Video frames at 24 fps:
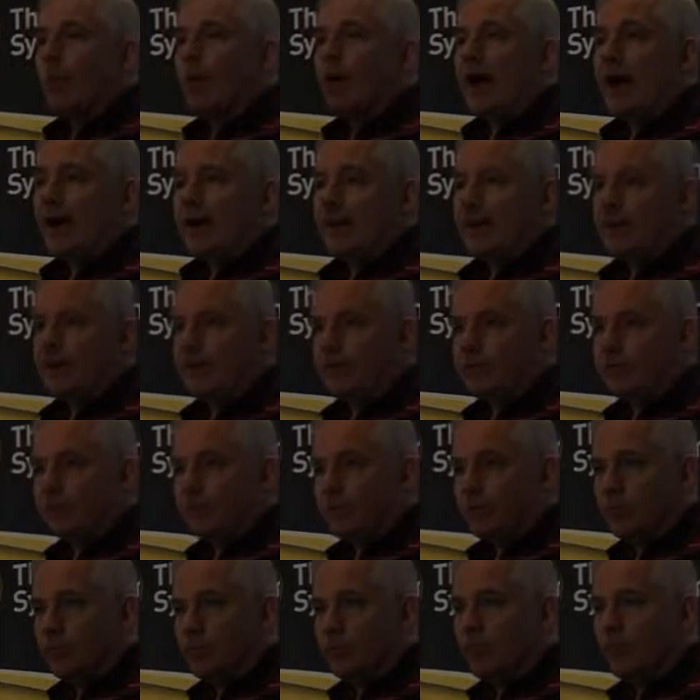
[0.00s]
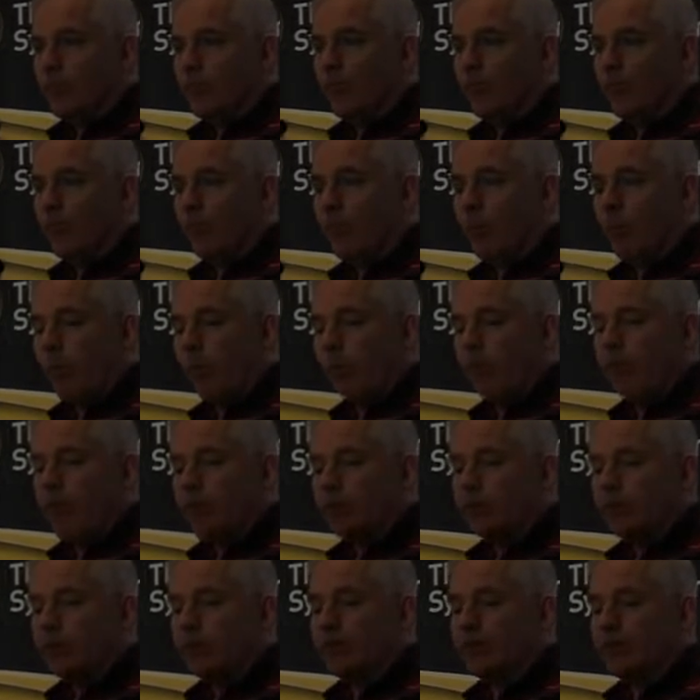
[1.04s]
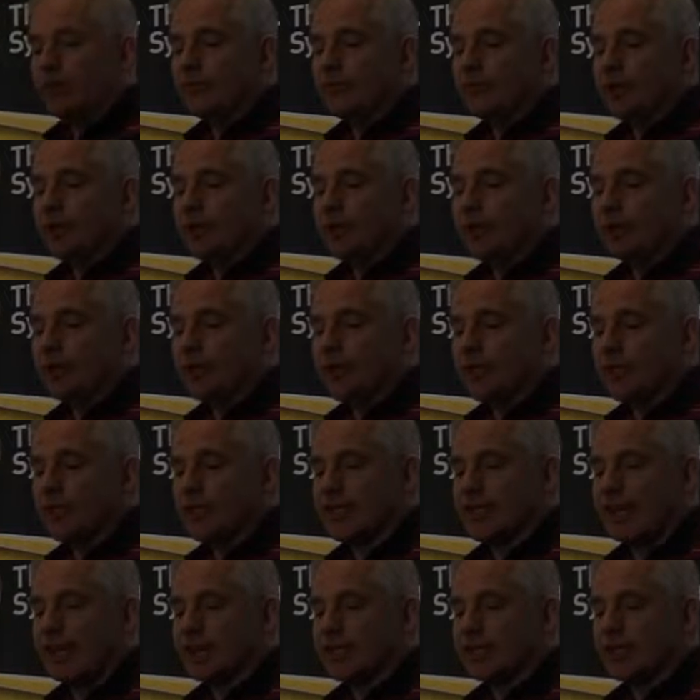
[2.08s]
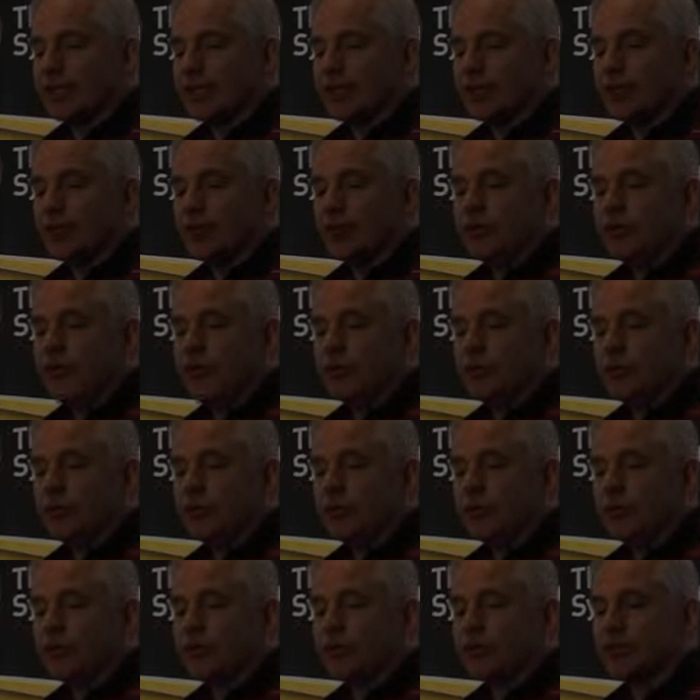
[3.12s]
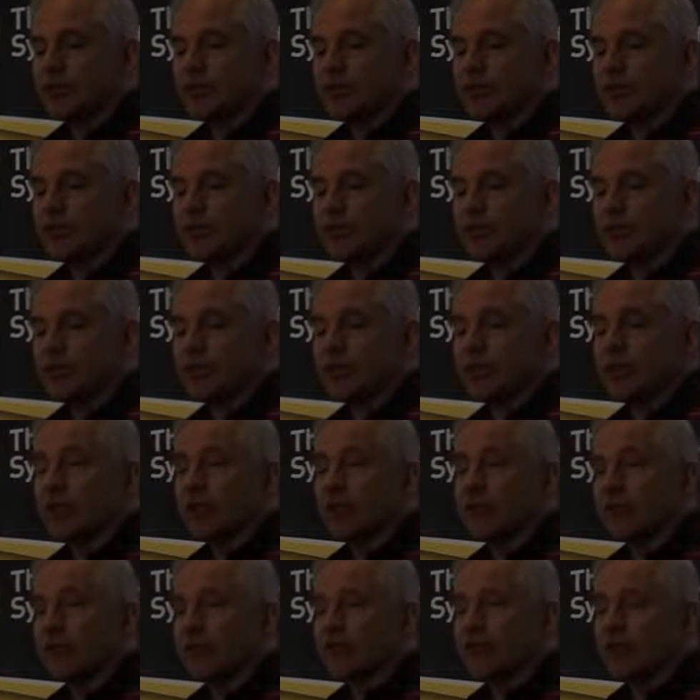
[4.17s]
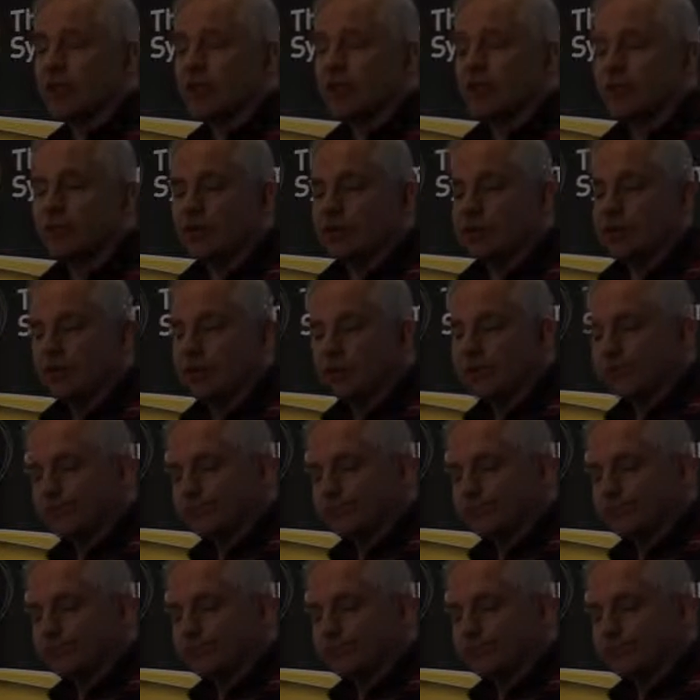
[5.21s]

But most people never get to understand it because it's too damn complex and confusing, and it's full of misdirection.